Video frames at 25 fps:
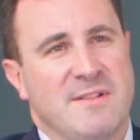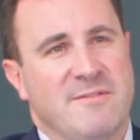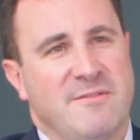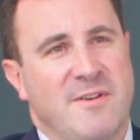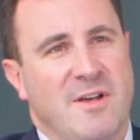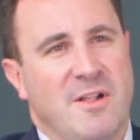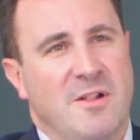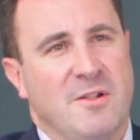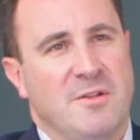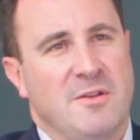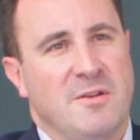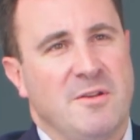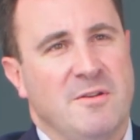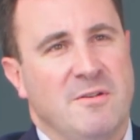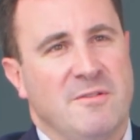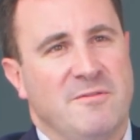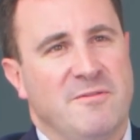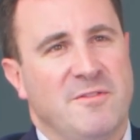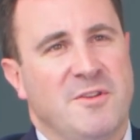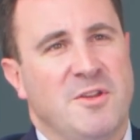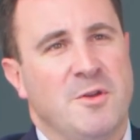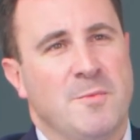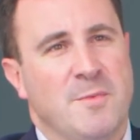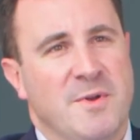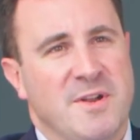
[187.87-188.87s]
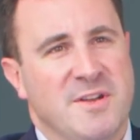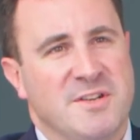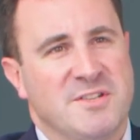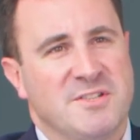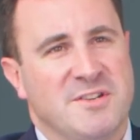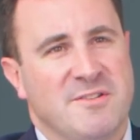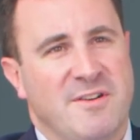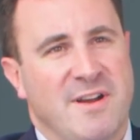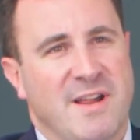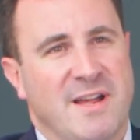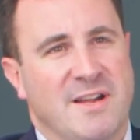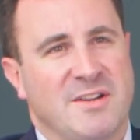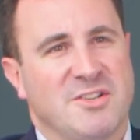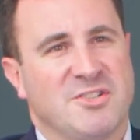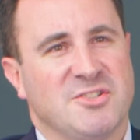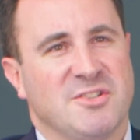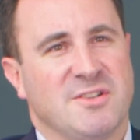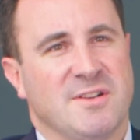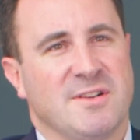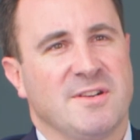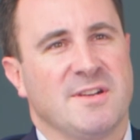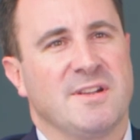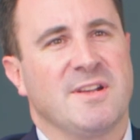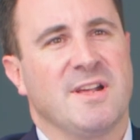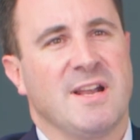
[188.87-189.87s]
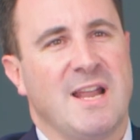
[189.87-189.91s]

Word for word: the value of human interaction and